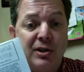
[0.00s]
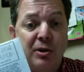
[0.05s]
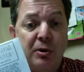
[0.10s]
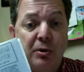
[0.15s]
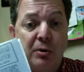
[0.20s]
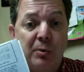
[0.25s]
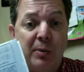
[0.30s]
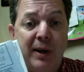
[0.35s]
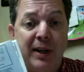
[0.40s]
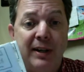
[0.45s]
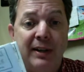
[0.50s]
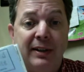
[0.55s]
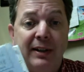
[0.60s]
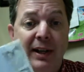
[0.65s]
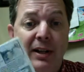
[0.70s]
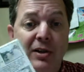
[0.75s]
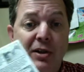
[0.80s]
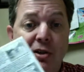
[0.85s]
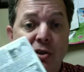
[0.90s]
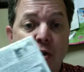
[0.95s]
So to read it,
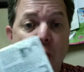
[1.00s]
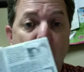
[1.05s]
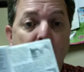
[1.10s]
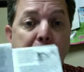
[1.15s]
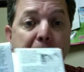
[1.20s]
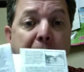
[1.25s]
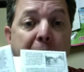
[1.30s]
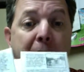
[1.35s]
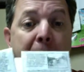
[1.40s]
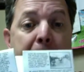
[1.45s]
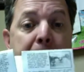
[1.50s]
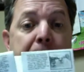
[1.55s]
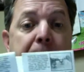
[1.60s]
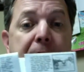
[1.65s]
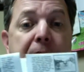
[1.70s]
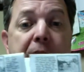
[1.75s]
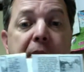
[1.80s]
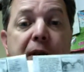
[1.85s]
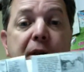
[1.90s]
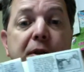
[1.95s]
they just open it up.
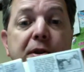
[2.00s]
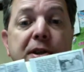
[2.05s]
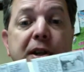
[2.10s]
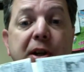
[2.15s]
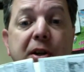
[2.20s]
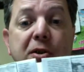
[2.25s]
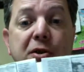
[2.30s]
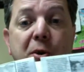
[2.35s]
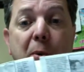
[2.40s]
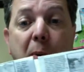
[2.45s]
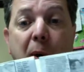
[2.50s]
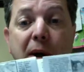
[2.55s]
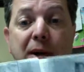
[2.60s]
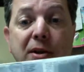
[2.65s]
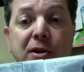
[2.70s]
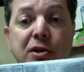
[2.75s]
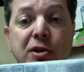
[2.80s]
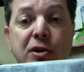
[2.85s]
You'll see there's a 1,